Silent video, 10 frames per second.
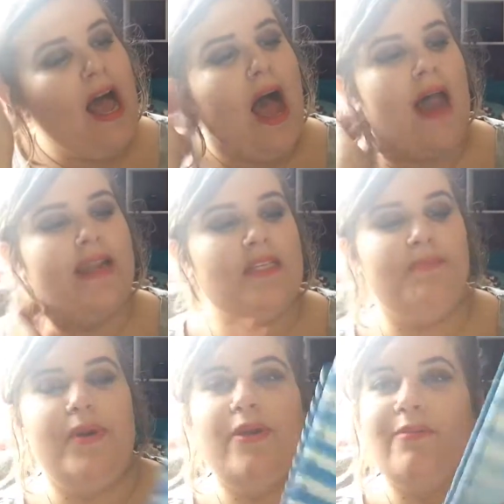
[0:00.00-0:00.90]
And it's
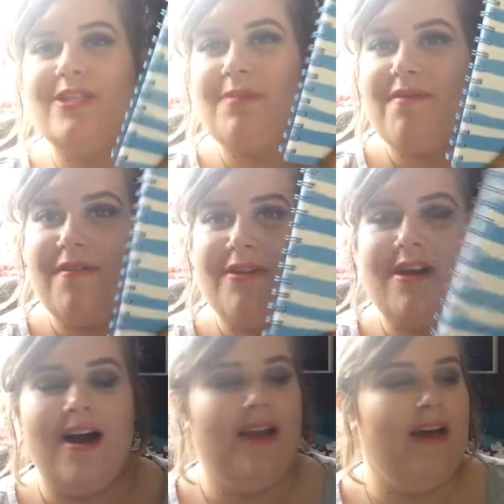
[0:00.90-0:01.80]
blue, which is my
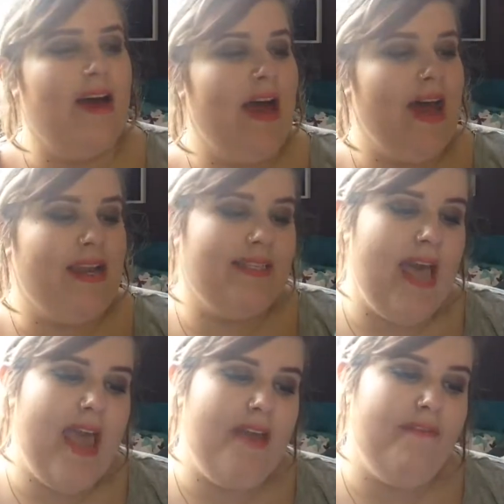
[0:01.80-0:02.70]
favourite colour, and it's
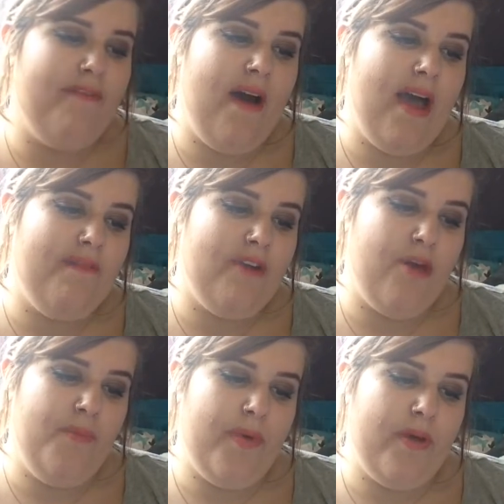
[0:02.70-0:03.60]
A5
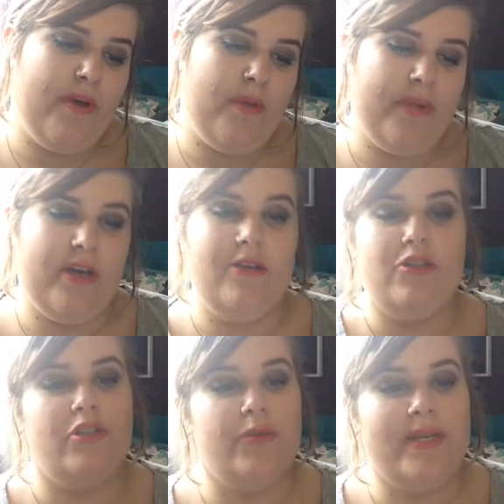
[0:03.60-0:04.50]
notebook with
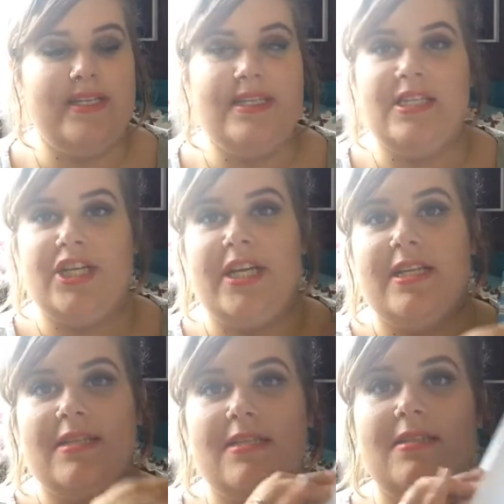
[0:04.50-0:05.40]
120
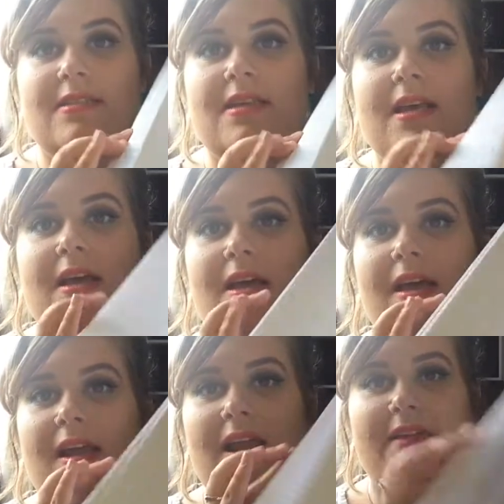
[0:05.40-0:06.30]
sheets,
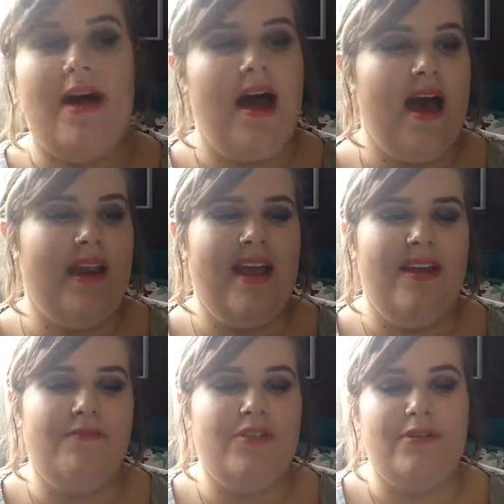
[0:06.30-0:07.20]
like that. And I
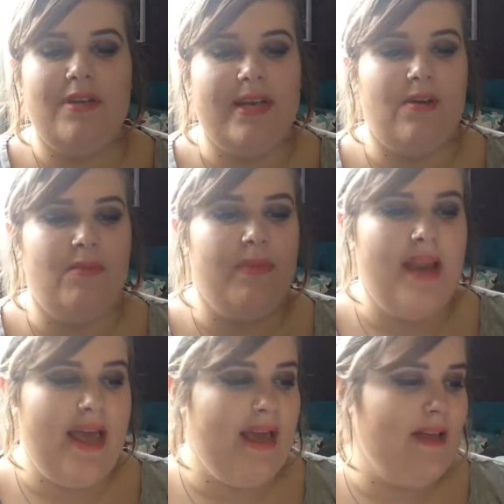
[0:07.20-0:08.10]
love doodling on
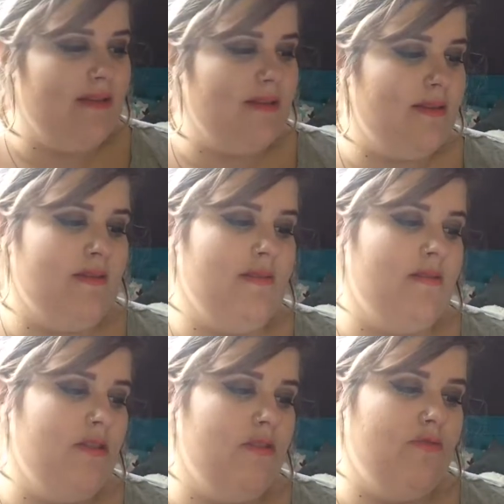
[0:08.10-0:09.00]
planes
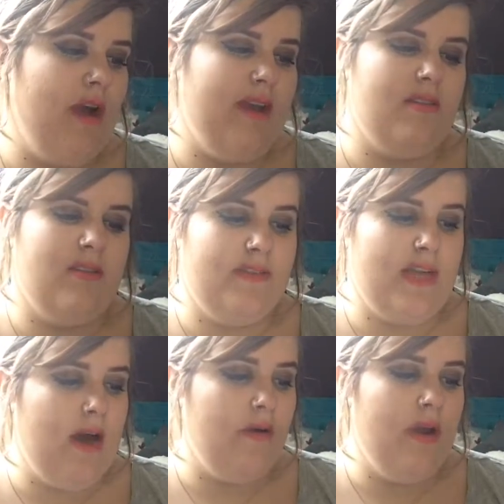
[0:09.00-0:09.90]
and just writing stuff
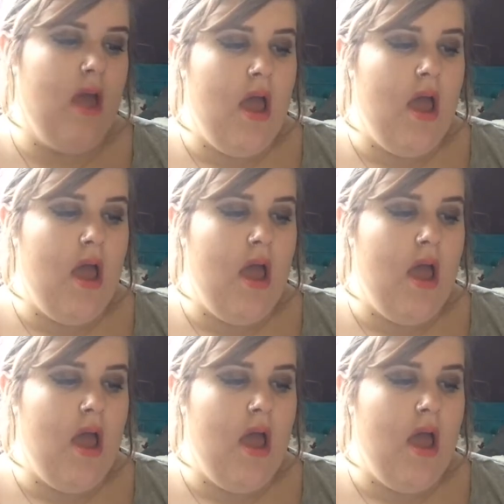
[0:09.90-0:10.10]
down.